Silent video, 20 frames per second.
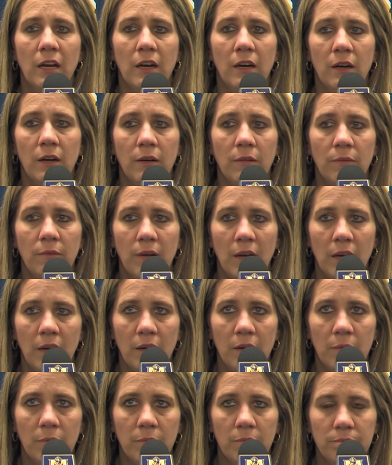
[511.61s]

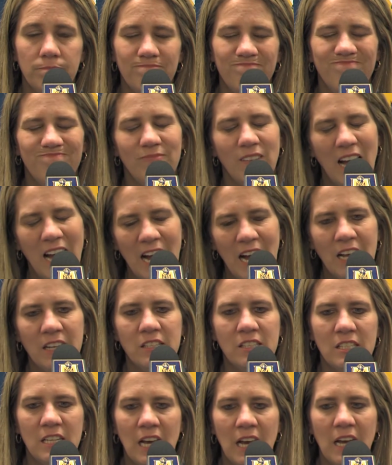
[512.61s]

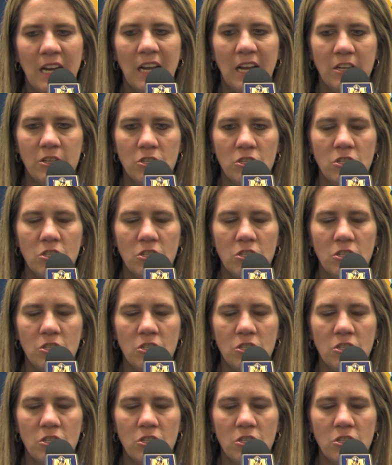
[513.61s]
hindsight has